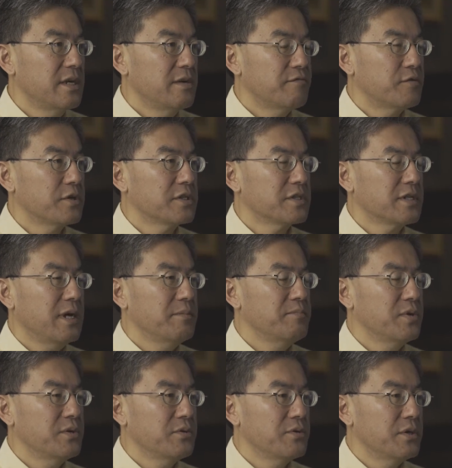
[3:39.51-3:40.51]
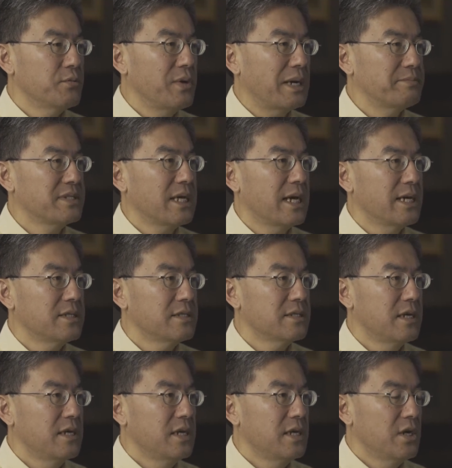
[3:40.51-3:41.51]
For example, the websites,
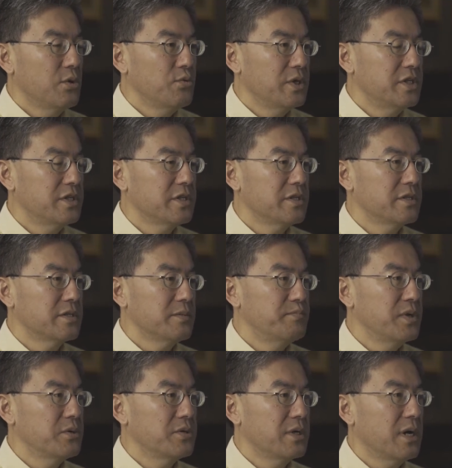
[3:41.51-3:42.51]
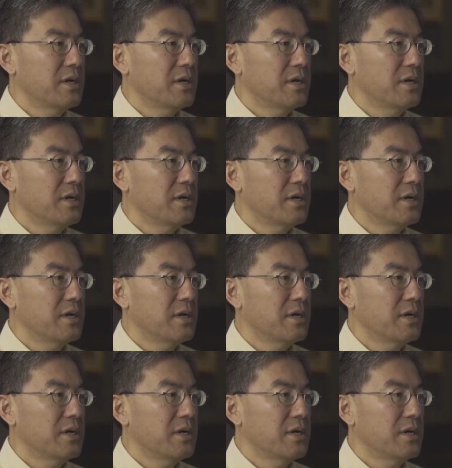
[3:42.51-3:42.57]
which is built